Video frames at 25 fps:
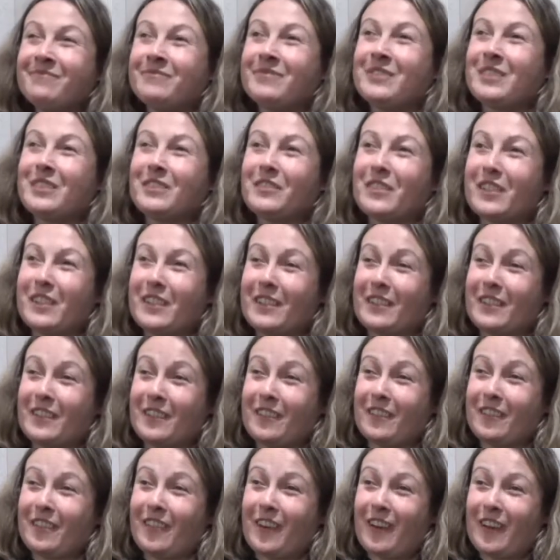
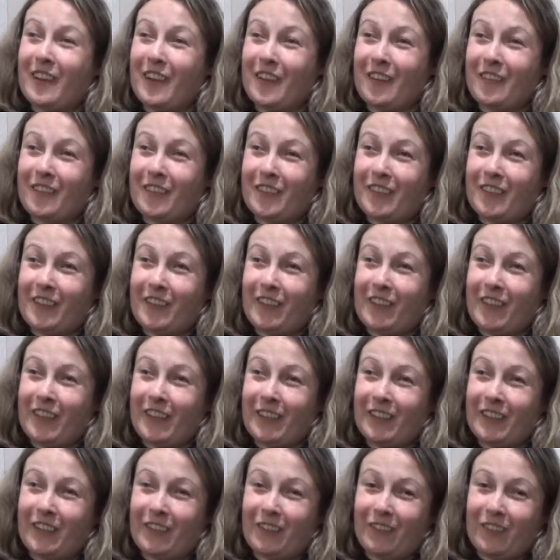Reason why I would not
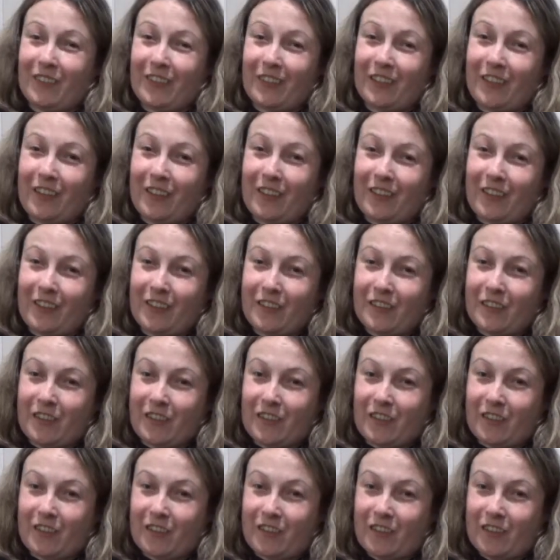like to be Kylie
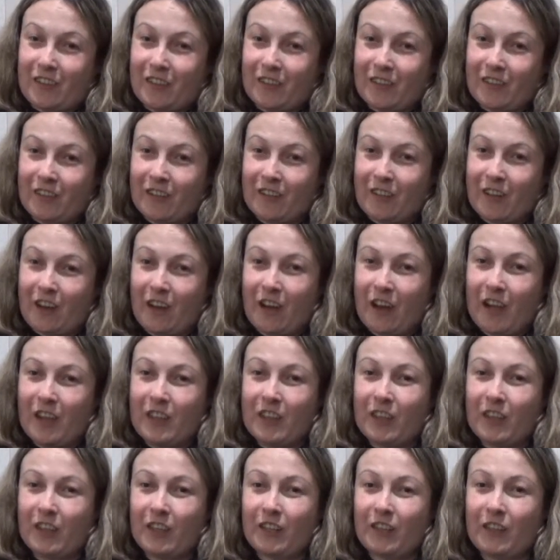Jenner. I
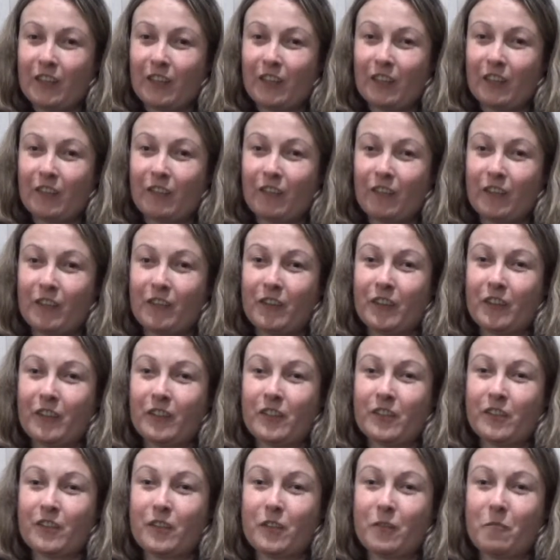think that wearing
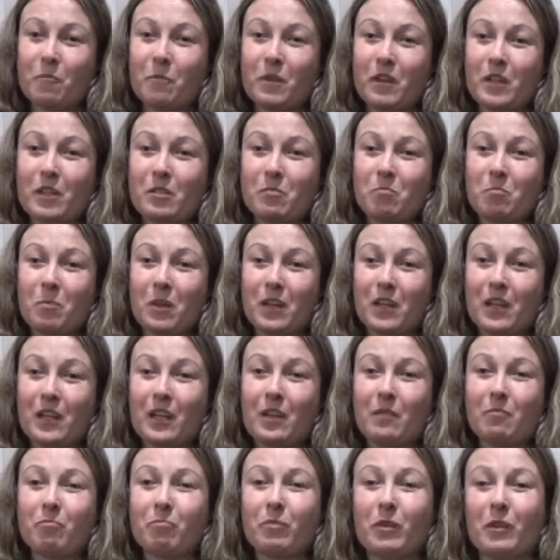so much
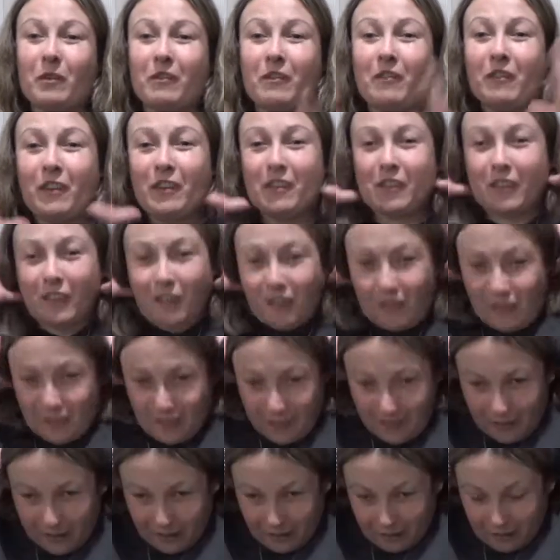makeup and wearing
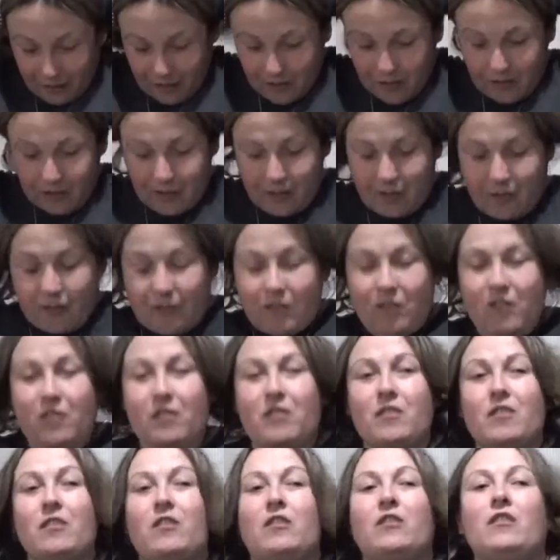hair
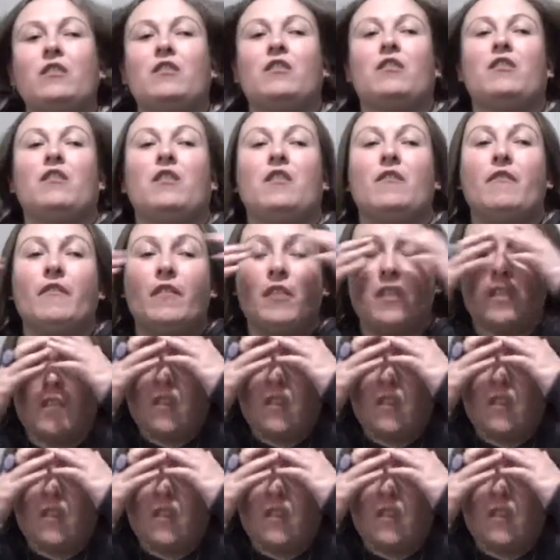extensions all the time